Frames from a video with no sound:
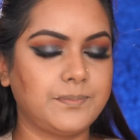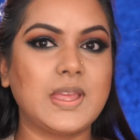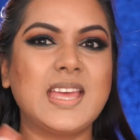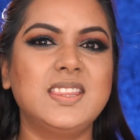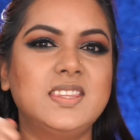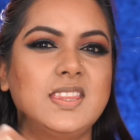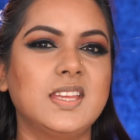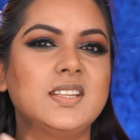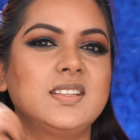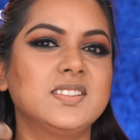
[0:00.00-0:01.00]
And
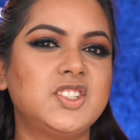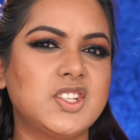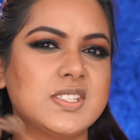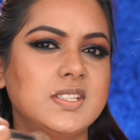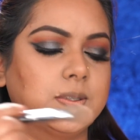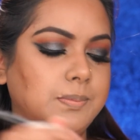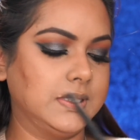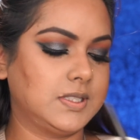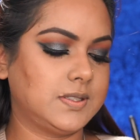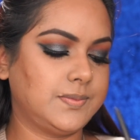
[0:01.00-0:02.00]
then chisel a
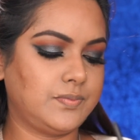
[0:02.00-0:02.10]
bit.